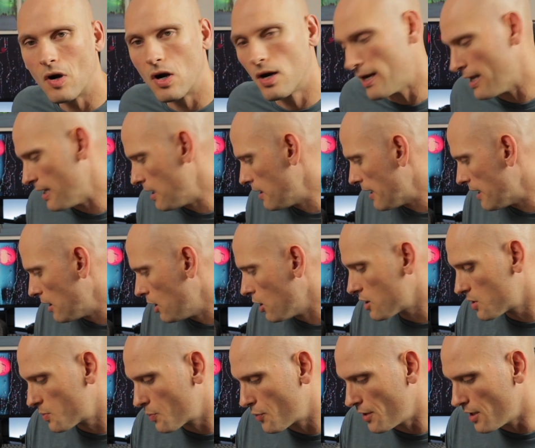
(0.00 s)
part. It, it
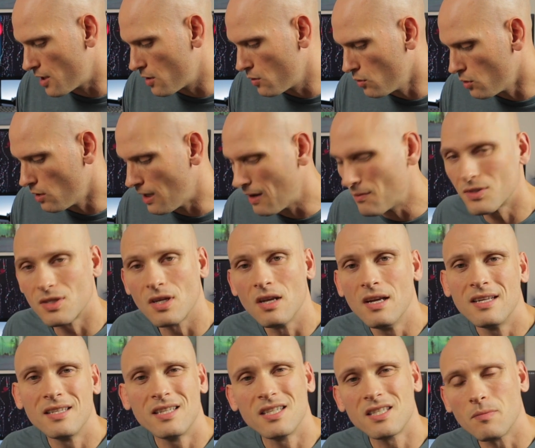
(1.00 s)
looks pretty cool. I was
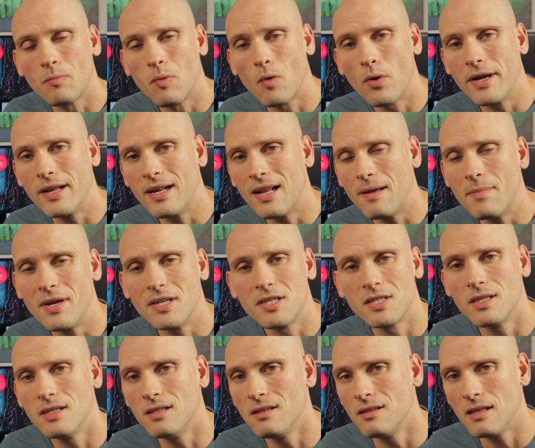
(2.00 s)
disappointed. I
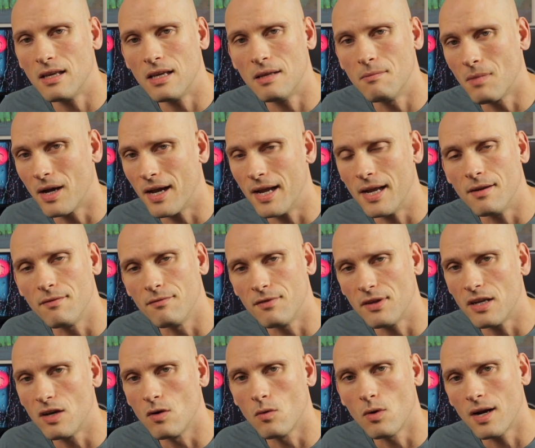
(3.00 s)
mentioned in, in my
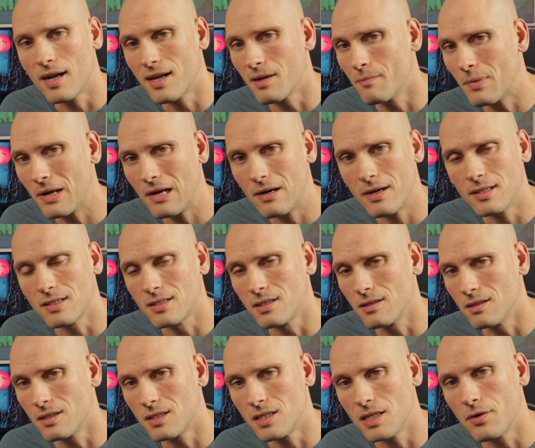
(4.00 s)
video where I compared it to
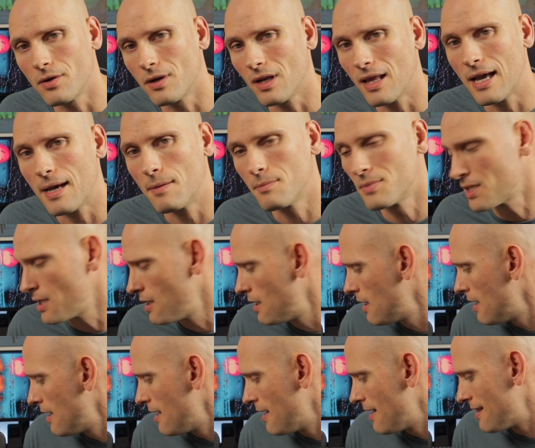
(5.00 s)
the Secretlabs
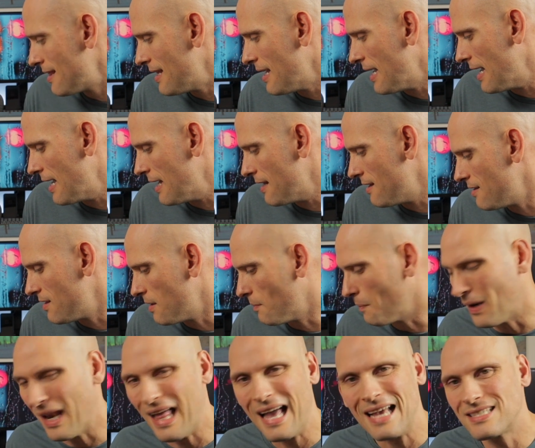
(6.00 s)
that the
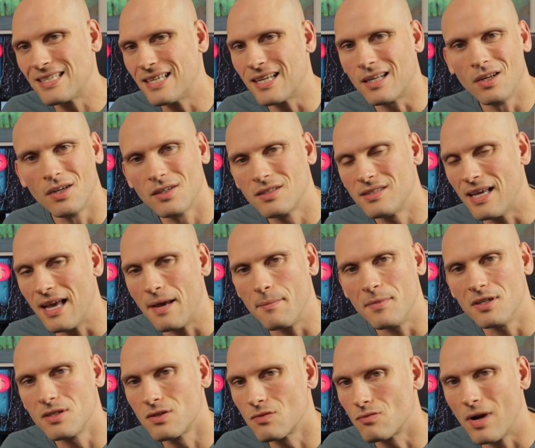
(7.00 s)
plastic looked
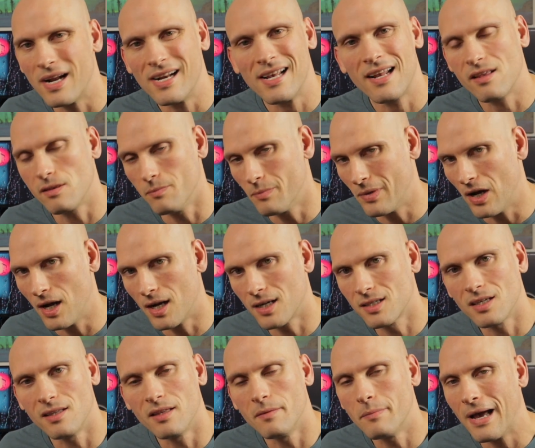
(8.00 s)
damaged right out of the
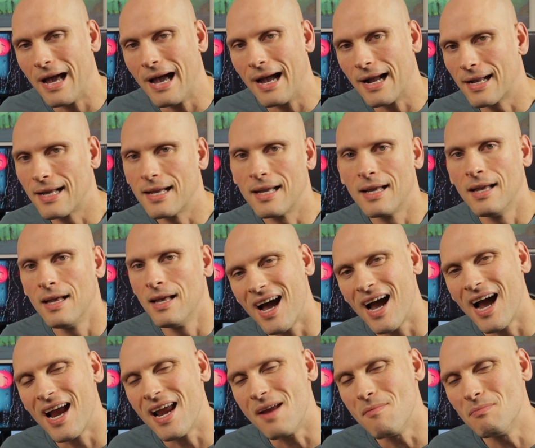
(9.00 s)
box on the back.
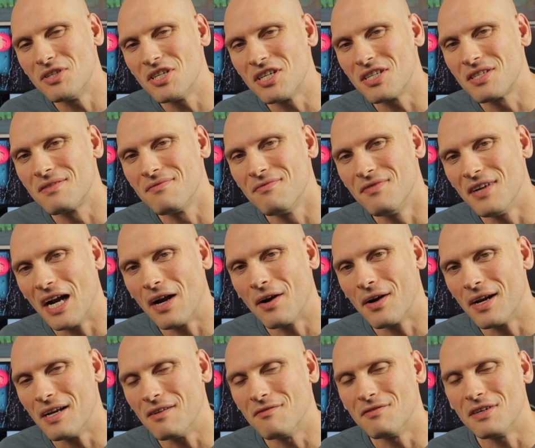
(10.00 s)
I am just
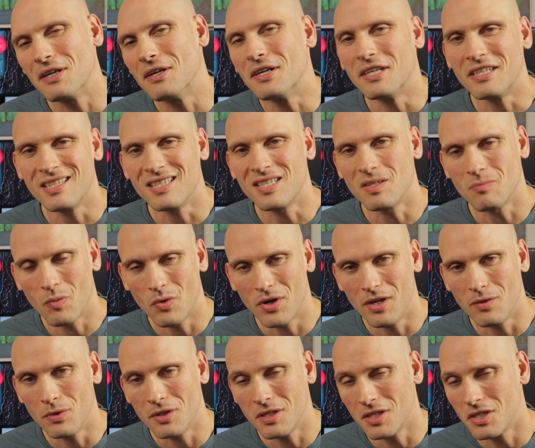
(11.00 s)
very, very
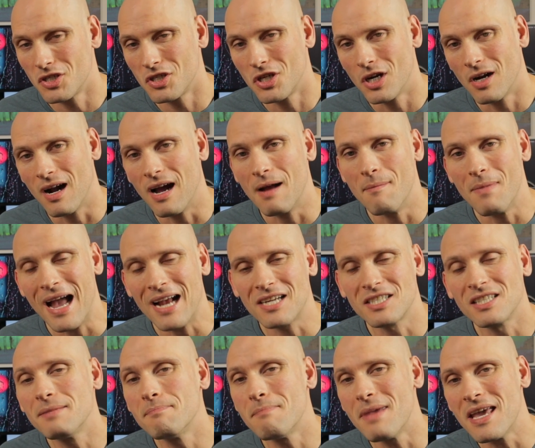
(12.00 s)
disappointed with this chair. I'm
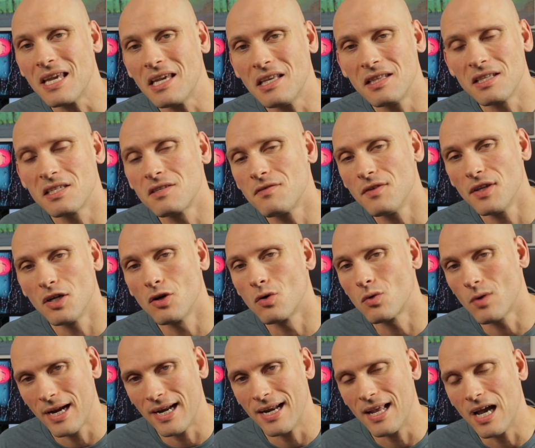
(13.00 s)
actually making this video
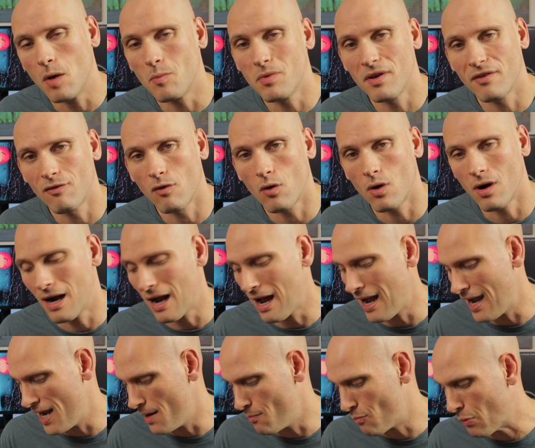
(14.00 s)
right now before
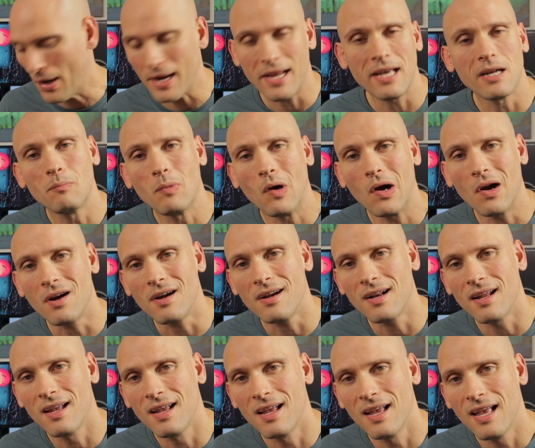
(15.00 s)
I break it
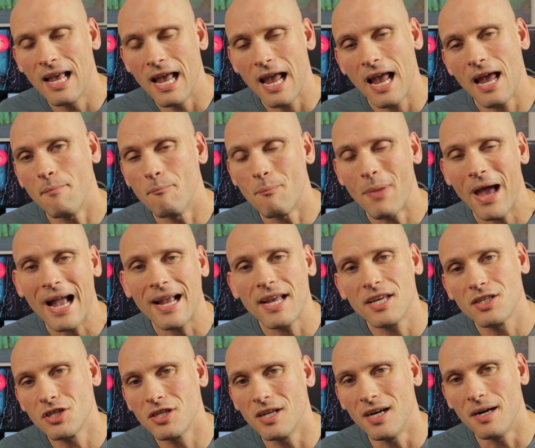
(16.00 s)
apart and
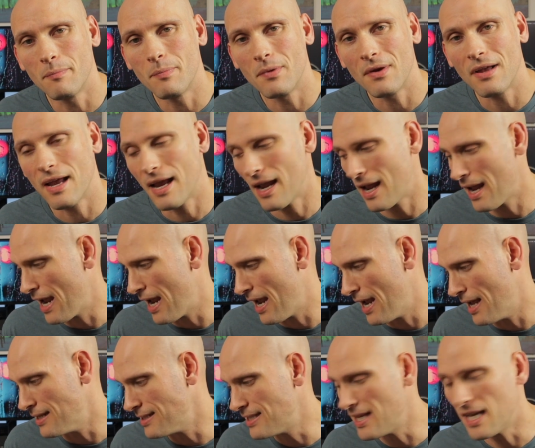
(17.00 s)
package it up
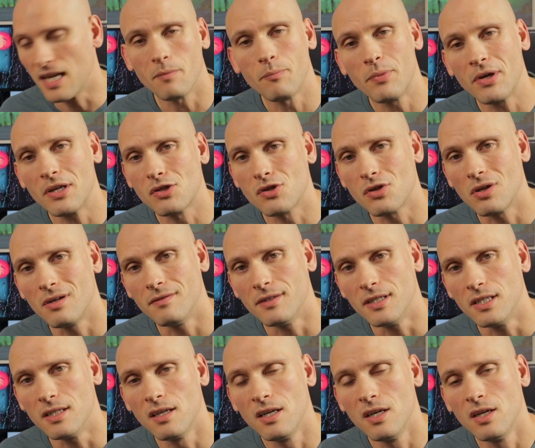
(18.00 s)
and take a picture of
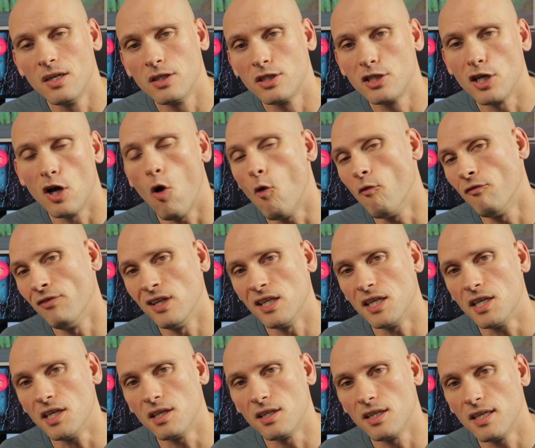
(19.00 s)
it to
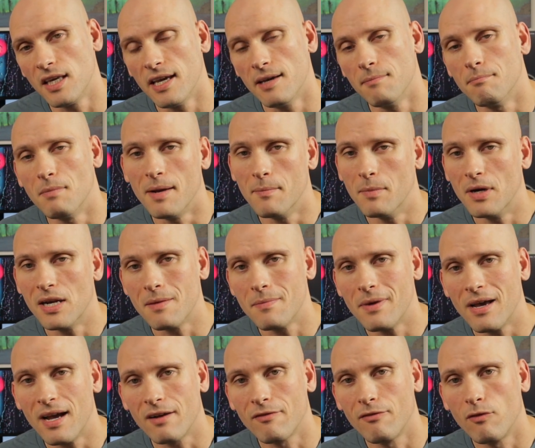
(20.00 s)
hopefully get my money
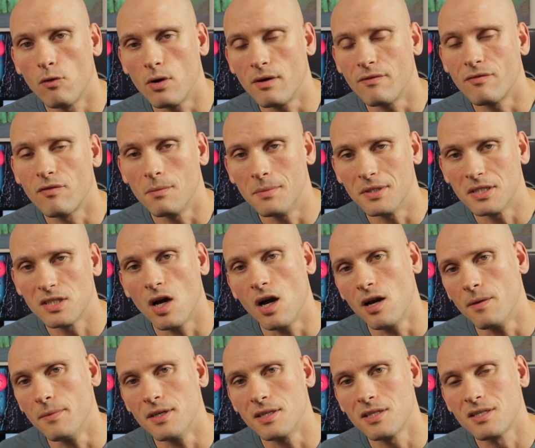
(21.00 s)
back for it from
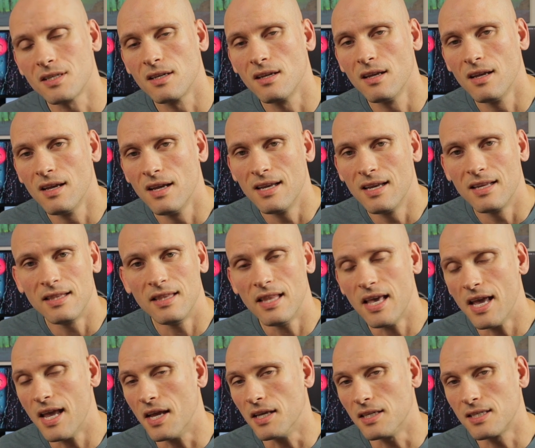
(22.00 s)
Autonomous.
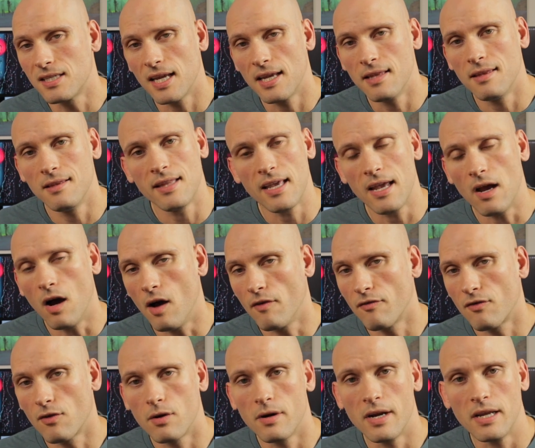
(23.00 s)
They say that they
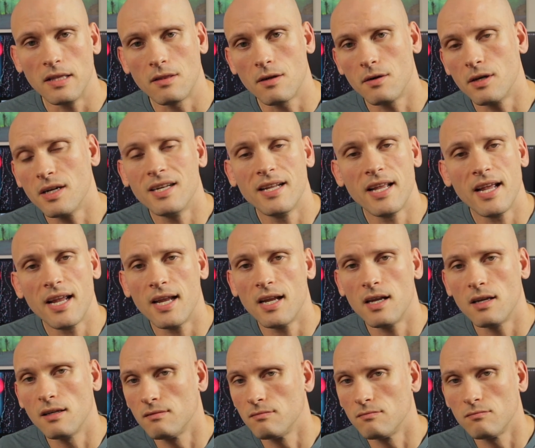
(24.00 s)
offer a thirty
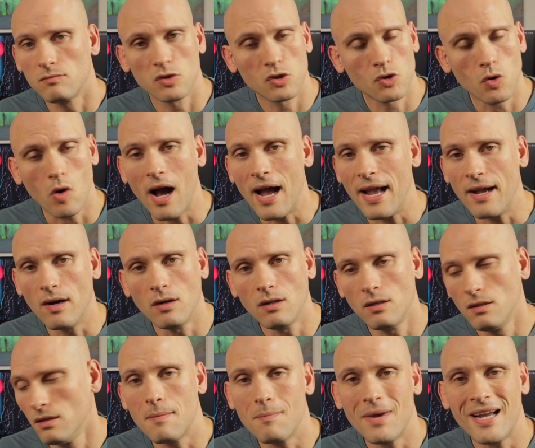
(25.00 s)
day
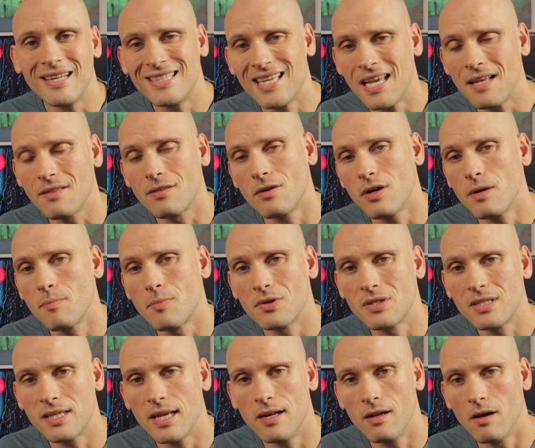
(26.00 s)
trial. They might take thirty
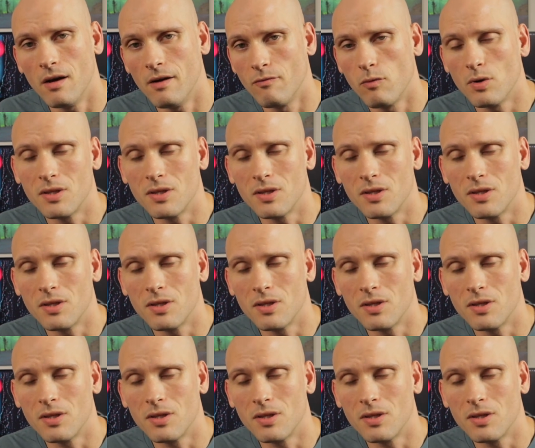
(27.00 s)
percent of